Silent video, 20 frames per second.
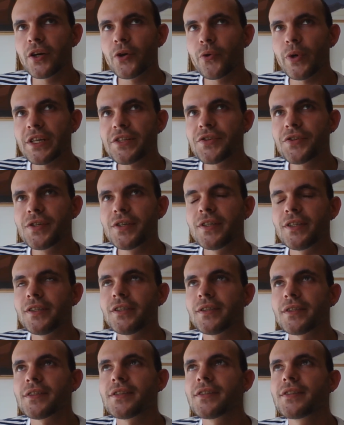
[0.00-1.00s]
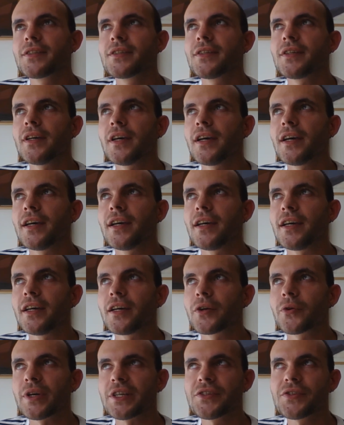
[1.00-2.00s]
questions
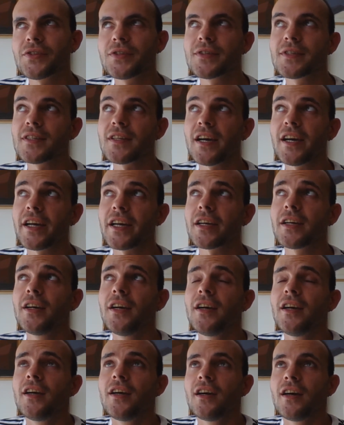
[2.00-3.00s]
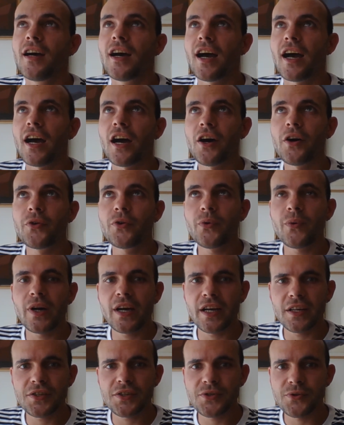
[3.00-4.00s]
like, how do
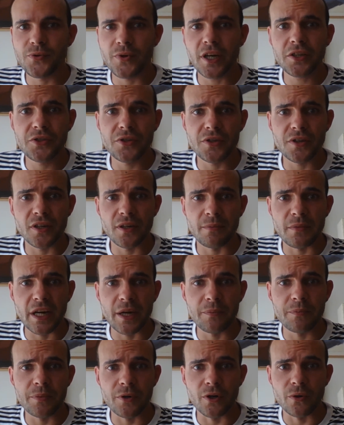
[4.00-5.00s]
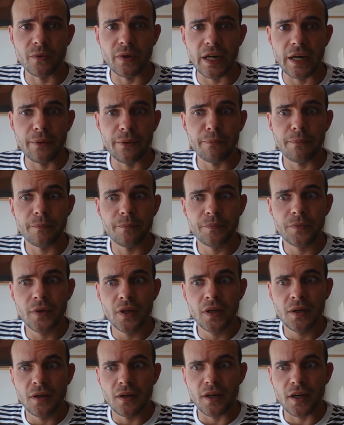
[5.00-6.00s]
I structure my program?
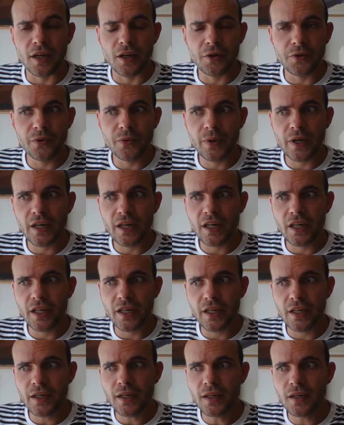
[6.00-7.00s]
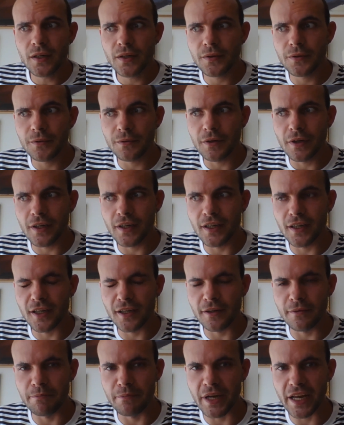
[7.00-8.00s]
How do I
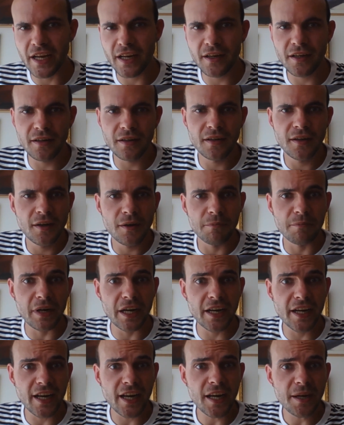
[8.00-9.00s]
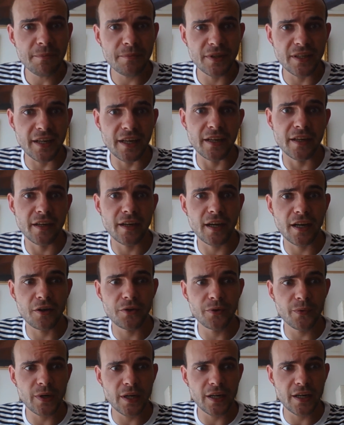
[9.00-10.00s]
make my game then? How
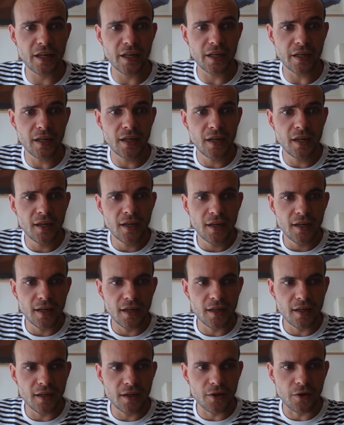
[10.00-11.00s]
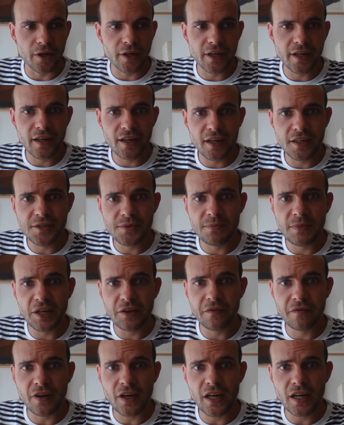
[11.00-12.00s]
do I organize
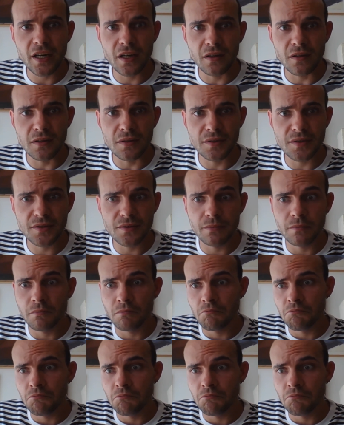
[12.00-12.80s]
my files?